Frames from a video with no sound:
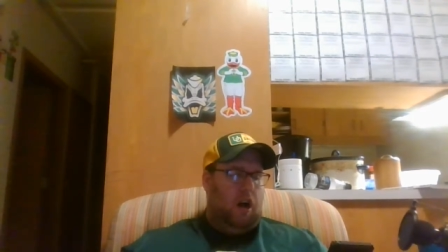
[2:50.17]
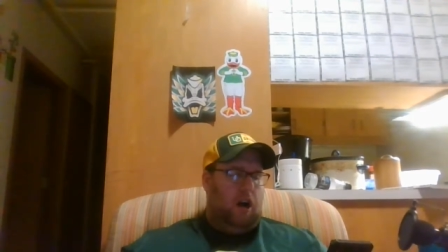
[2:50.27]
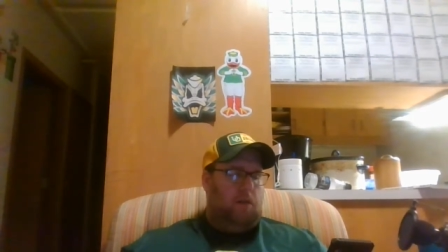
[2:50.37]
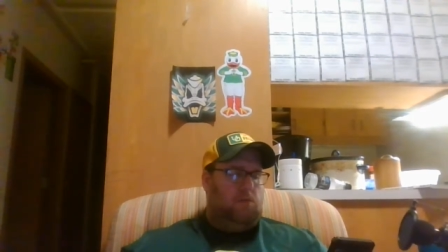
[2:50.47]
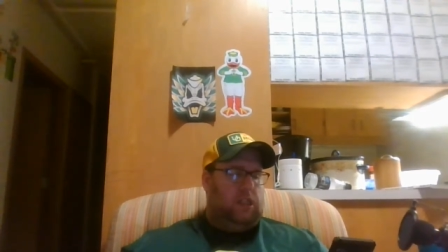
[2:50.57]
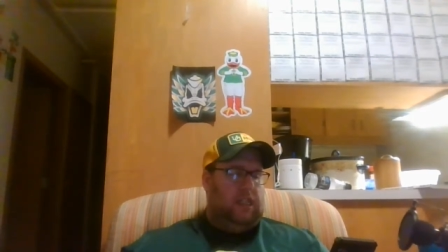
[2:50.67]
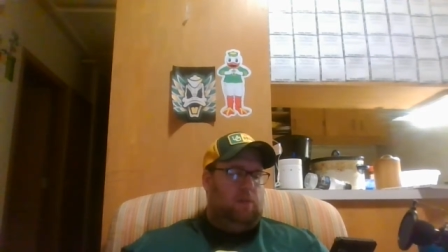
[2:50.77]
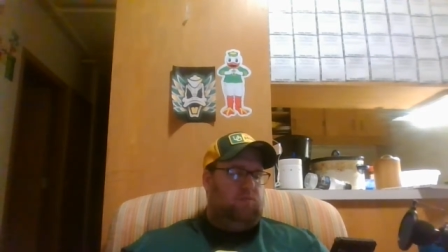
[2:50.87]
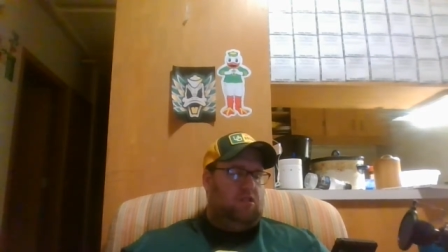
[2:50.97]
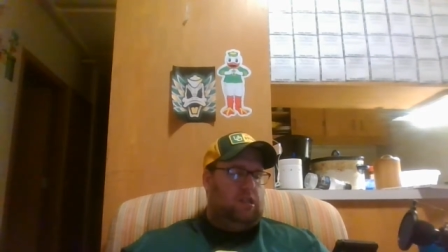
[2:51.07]
Um,
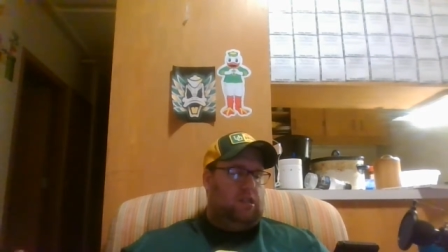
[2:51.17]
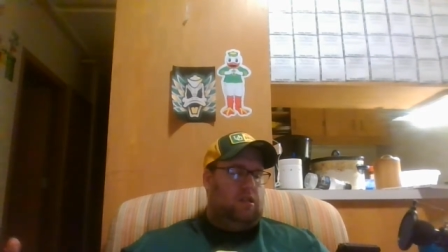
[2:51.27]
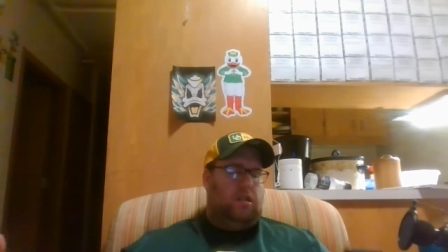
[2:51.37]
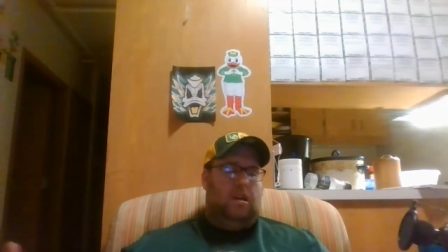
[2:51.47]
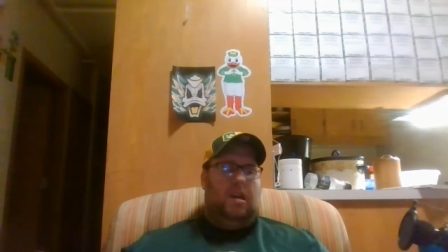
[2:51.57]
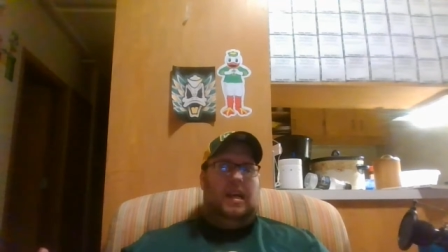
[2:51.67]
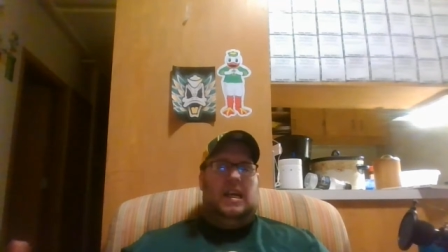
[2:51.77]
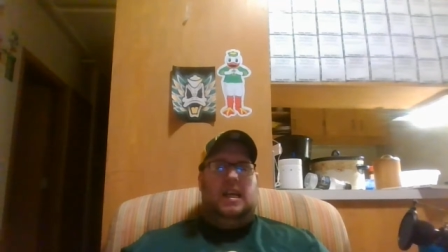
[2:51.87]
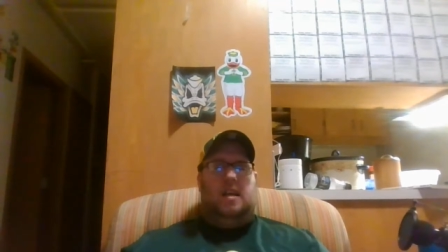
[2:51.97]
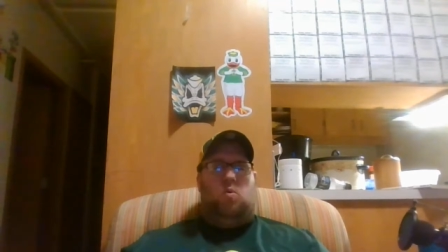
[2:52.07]
Seawood's still
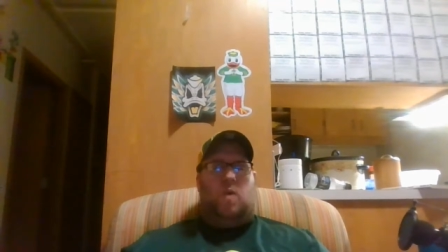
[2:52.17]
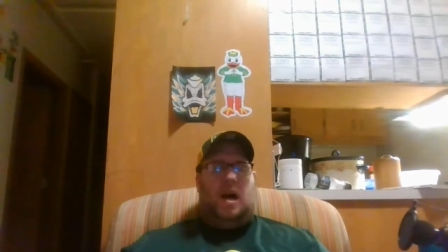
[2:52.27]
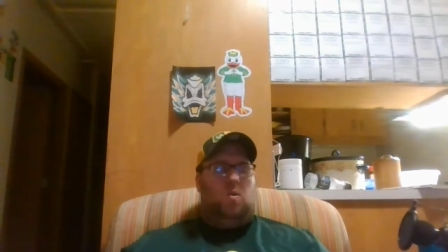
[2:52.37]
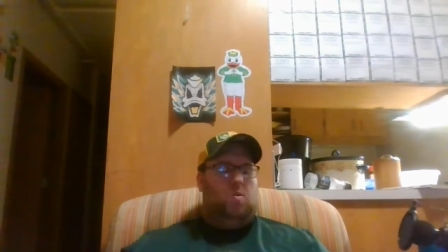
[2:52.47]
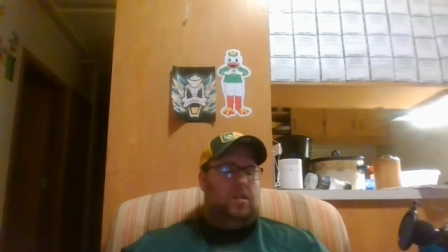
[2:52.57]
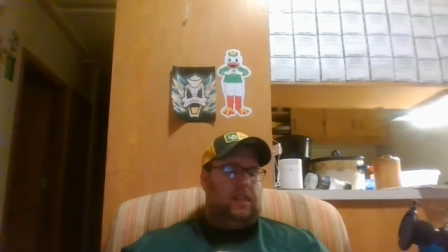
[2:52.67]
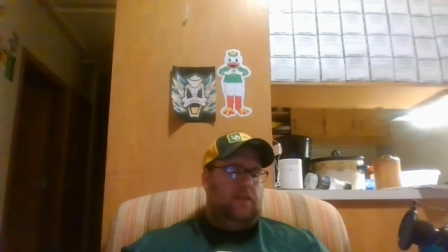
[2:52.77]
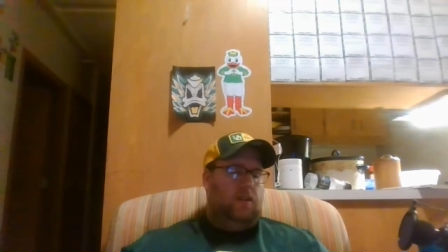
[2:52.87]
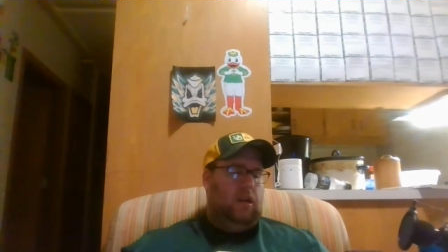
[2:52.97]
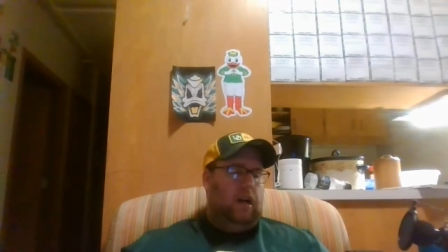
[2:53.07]
leading the wide
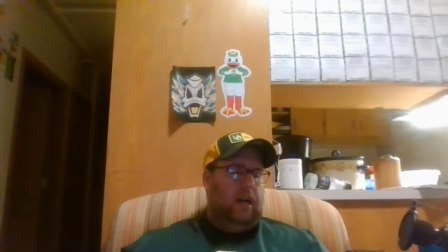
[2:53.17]
receiver.